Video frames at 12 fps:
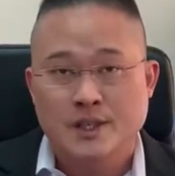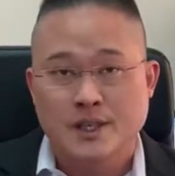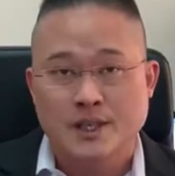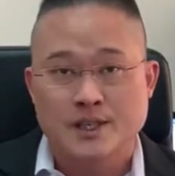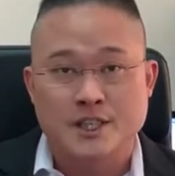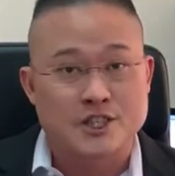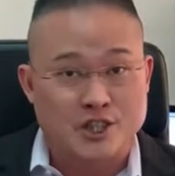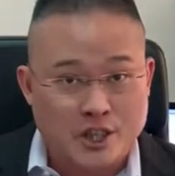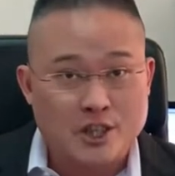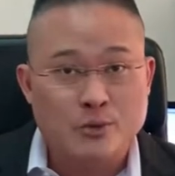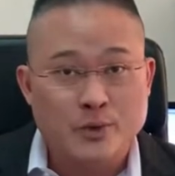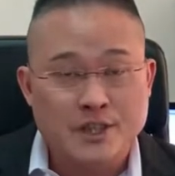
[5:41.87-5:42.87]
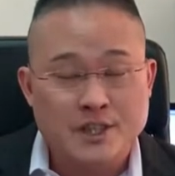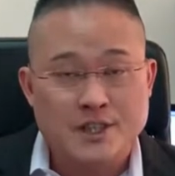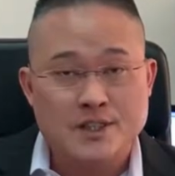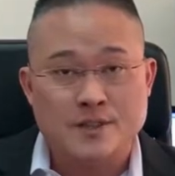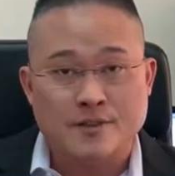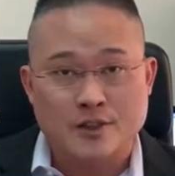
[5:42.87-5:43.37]
the
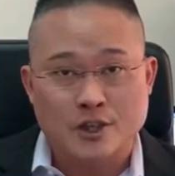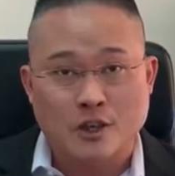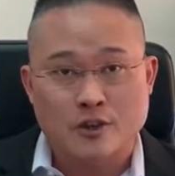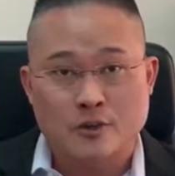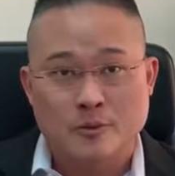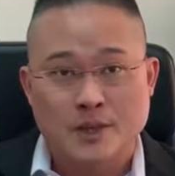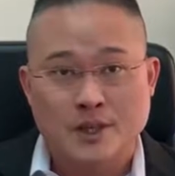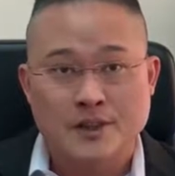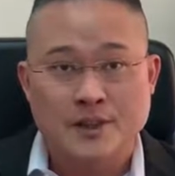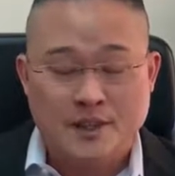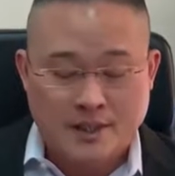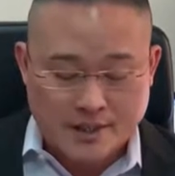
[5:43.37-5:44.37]
genuineness of the document.